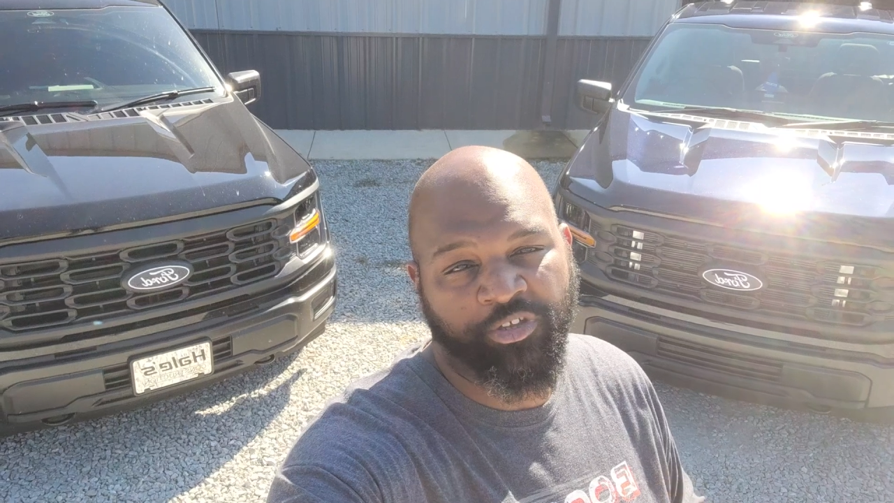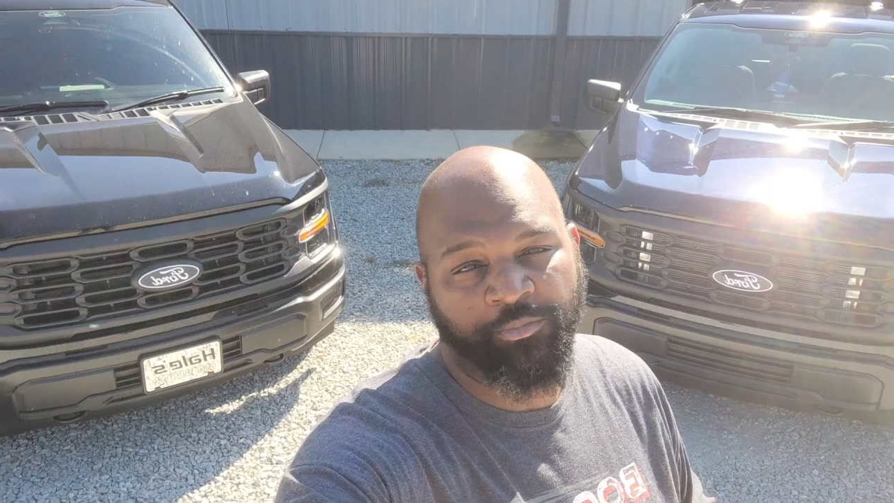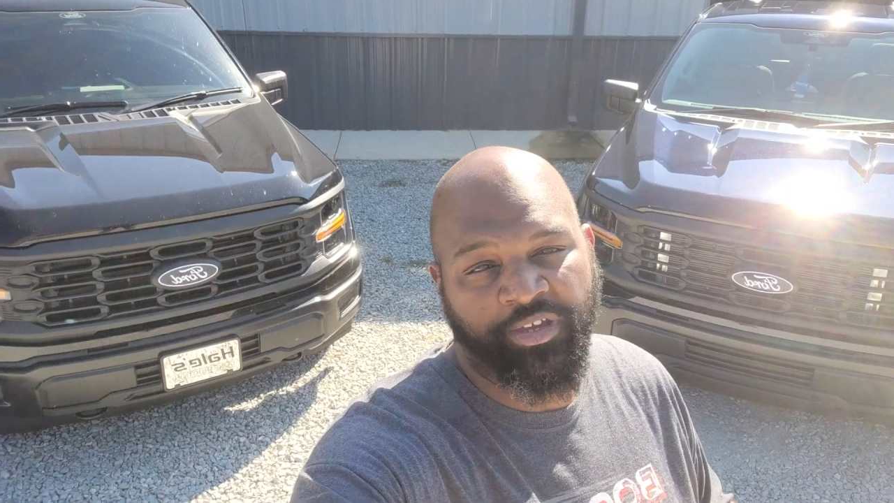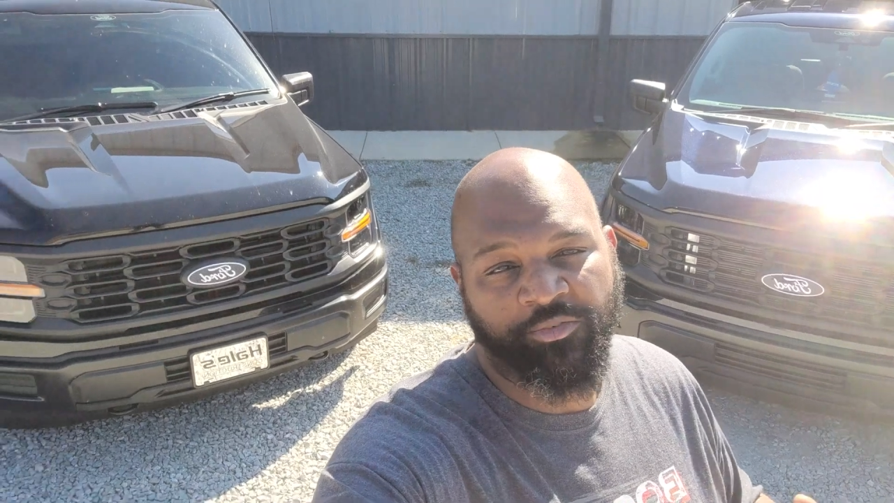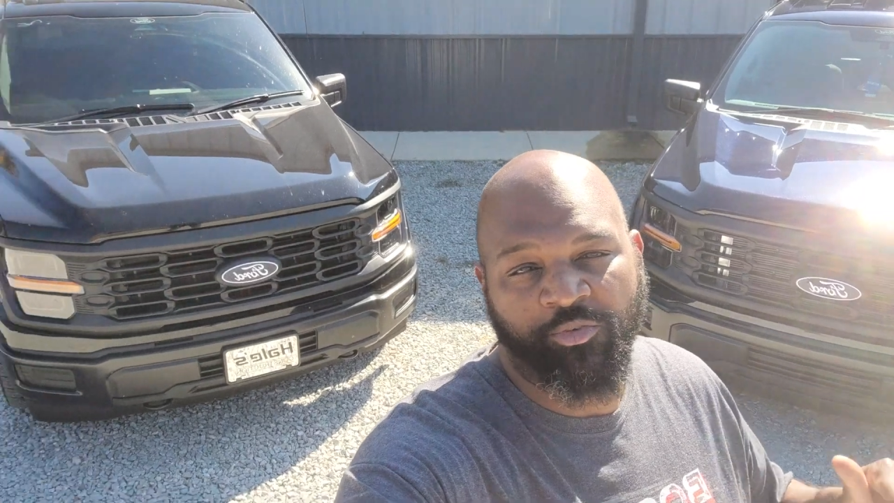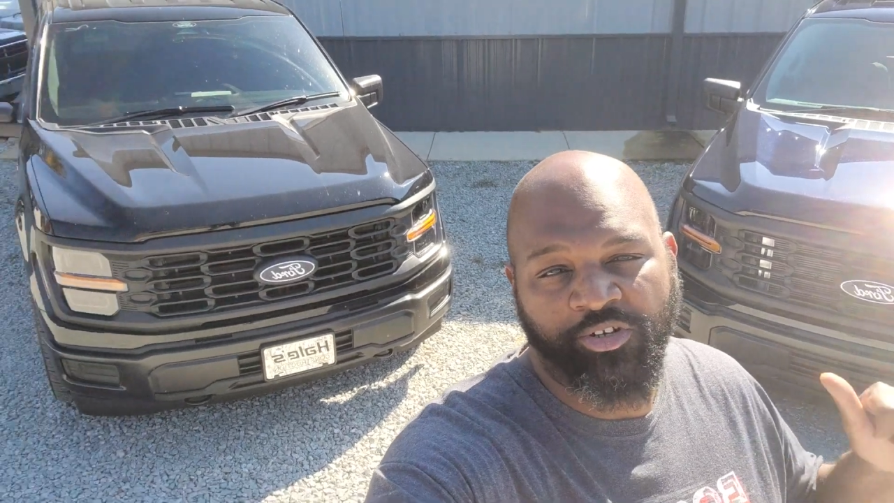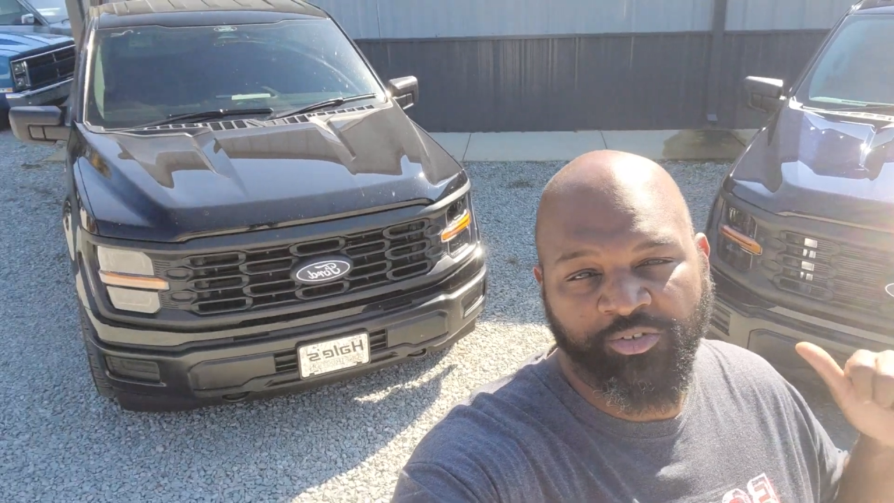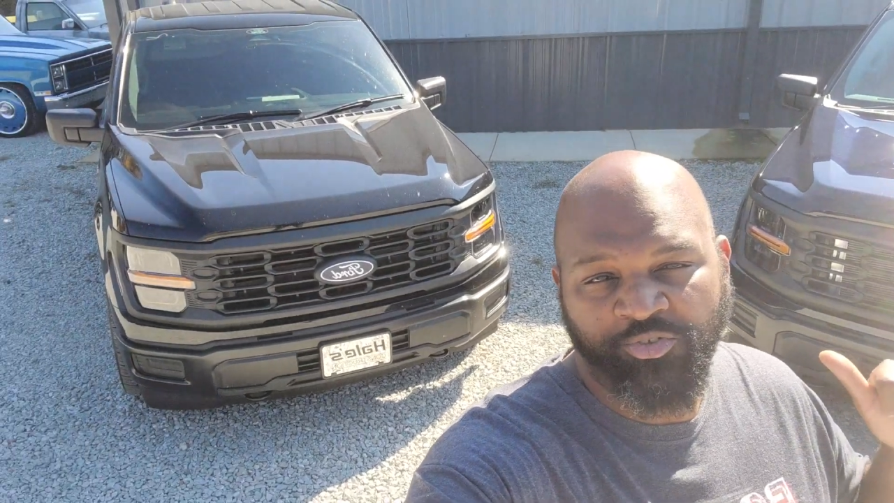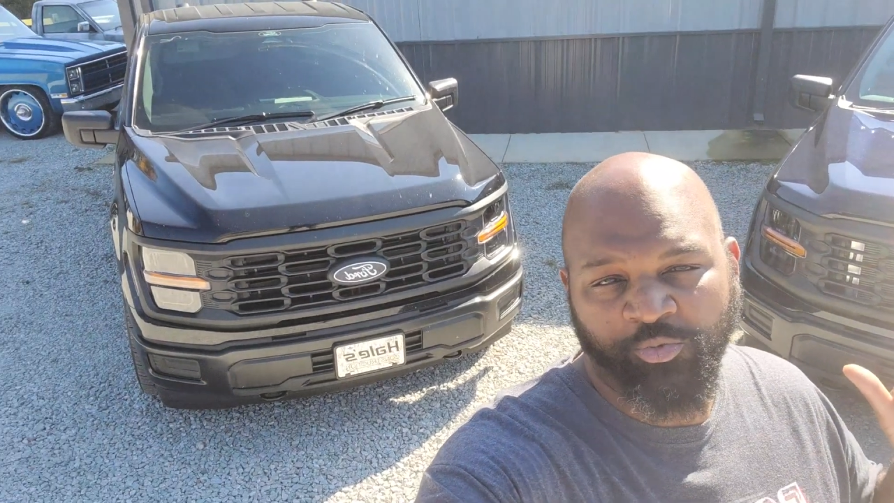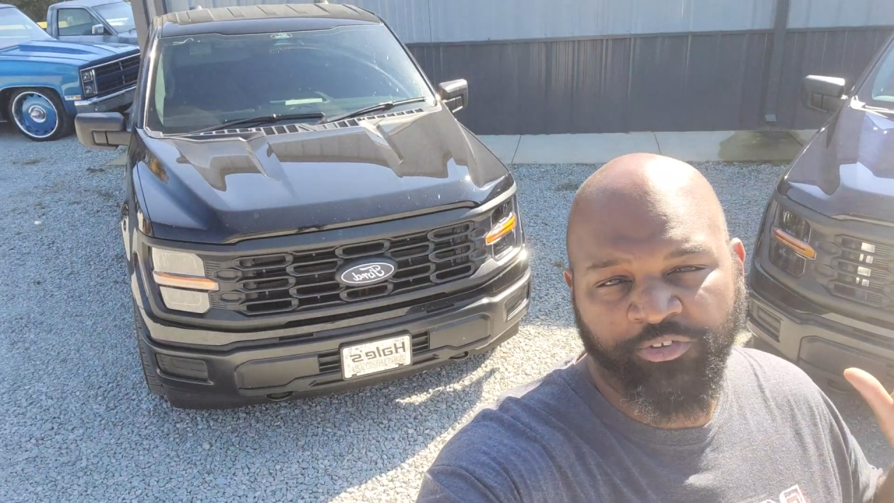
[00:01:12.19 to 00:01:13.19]
can make on a new
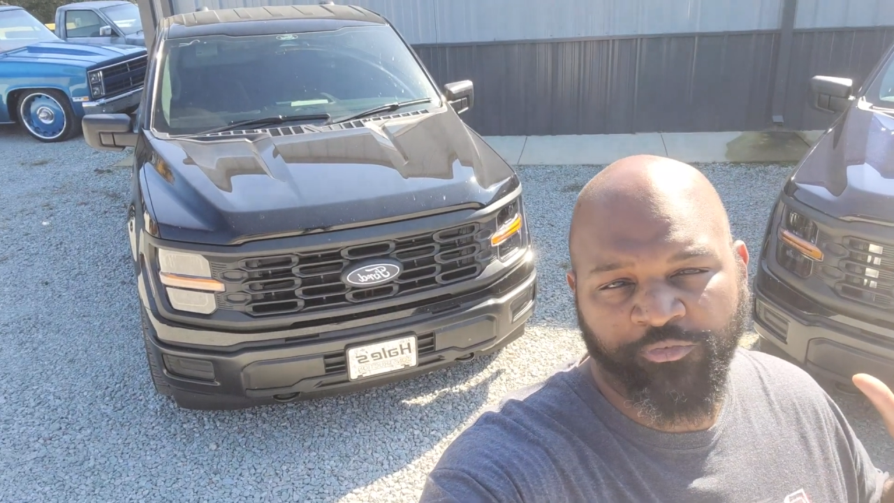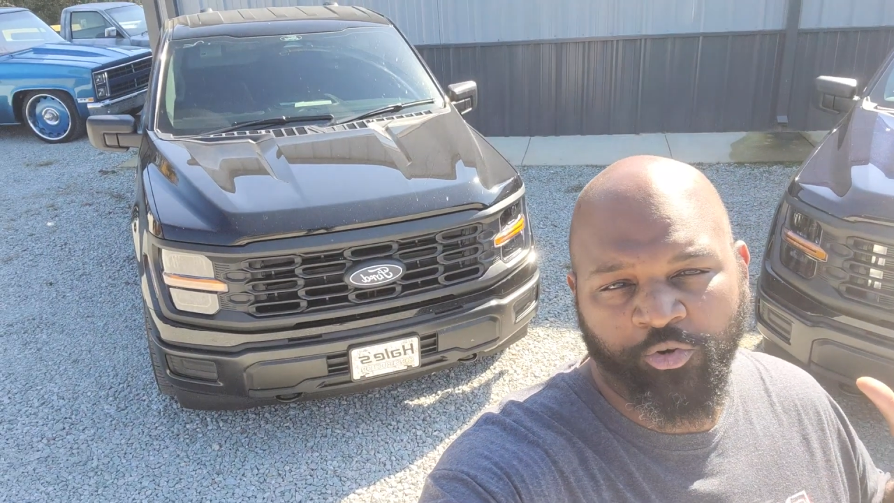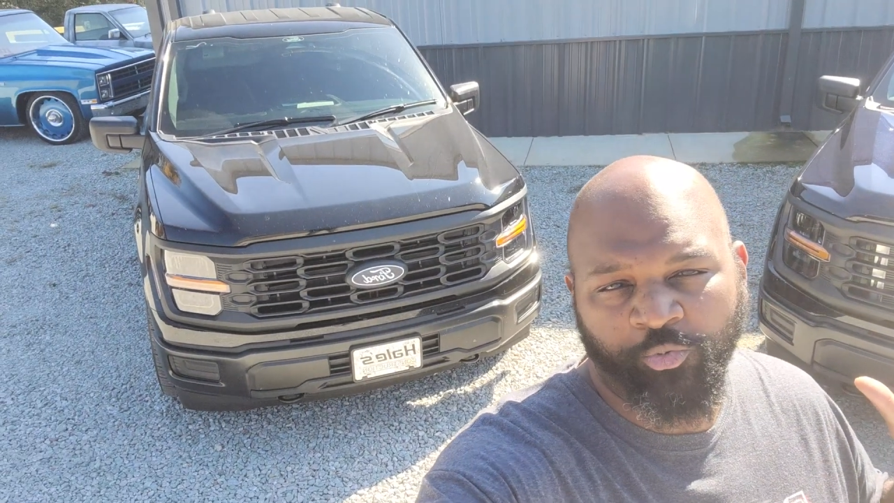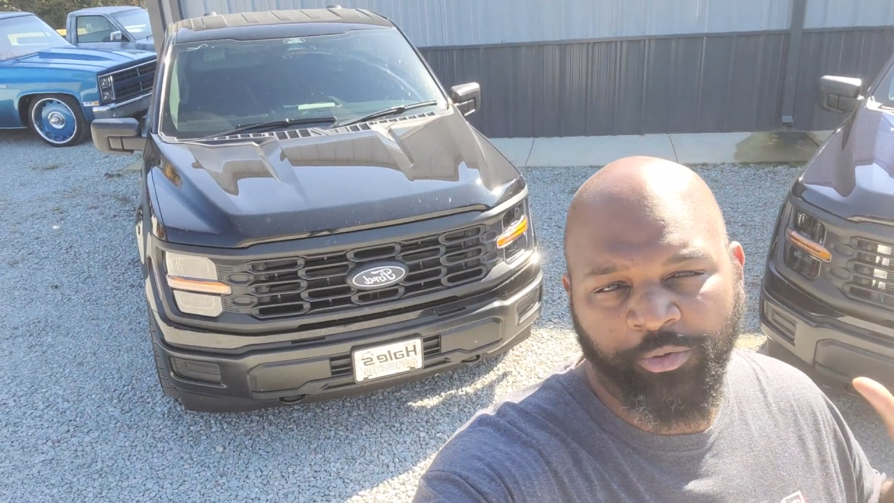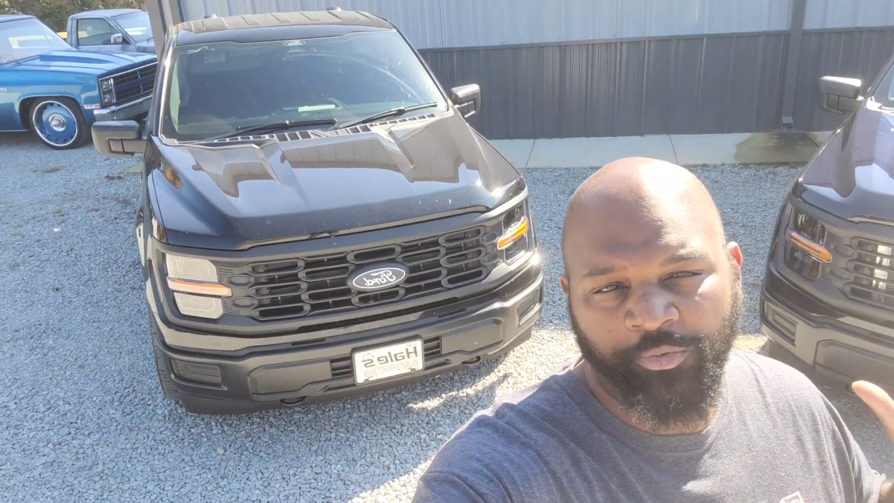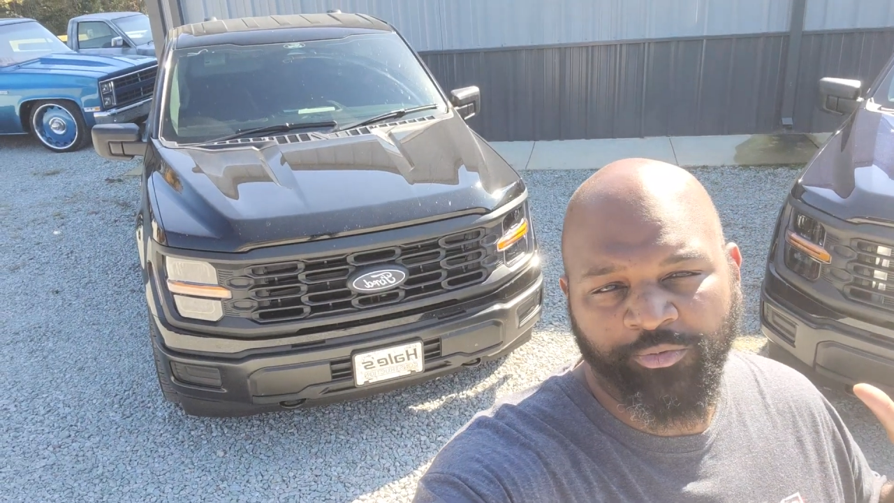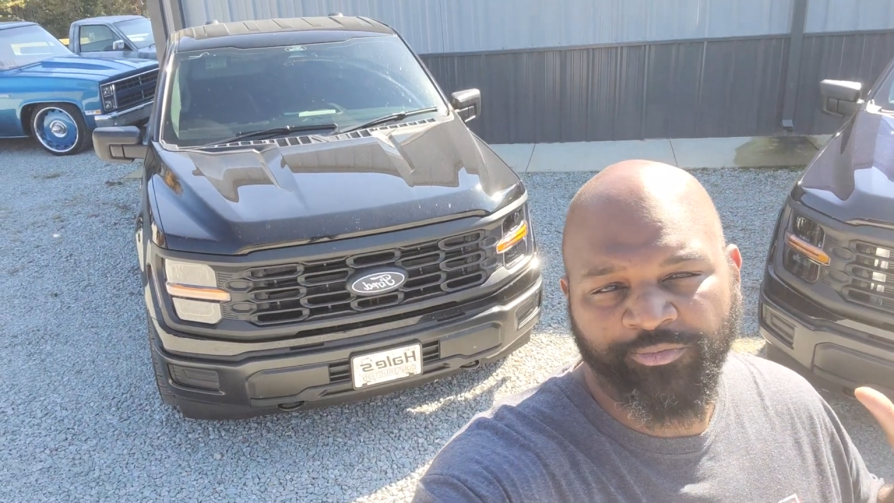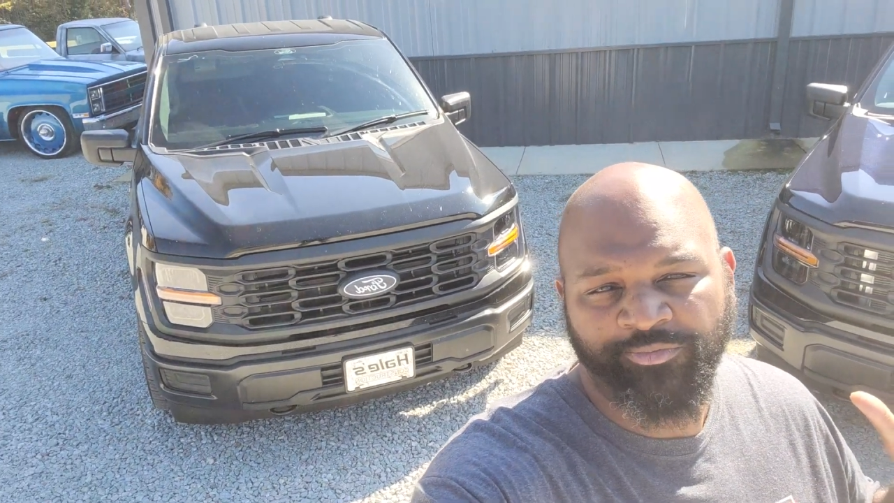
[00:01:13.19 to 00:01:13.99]
24 Whipple.